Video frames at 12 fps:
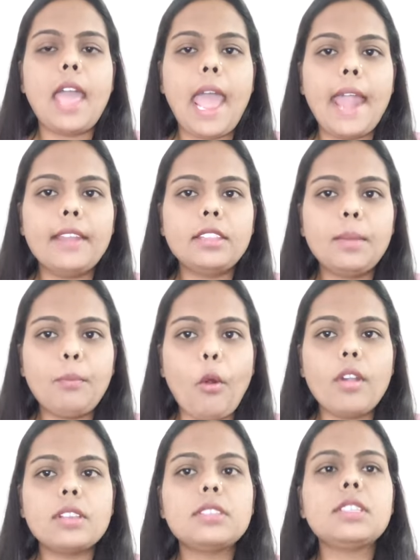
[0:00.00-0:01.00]
and the
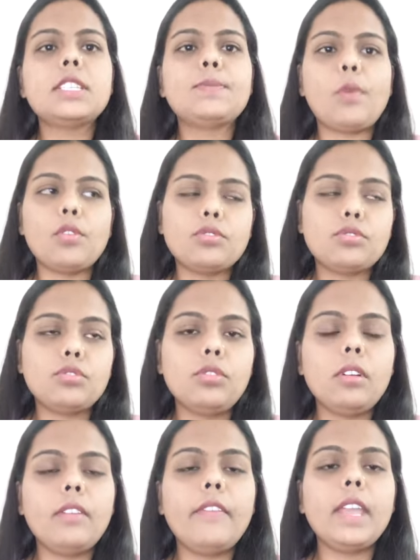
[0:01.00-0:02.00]
body's response
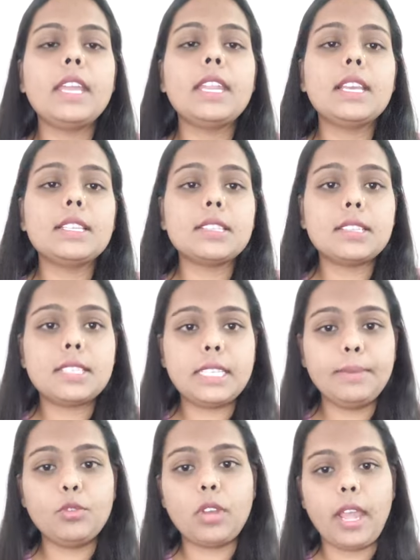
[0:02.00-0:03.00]
to various
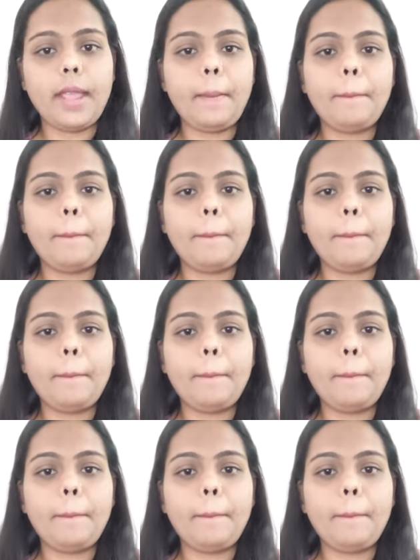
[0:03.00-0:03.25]
stimuli.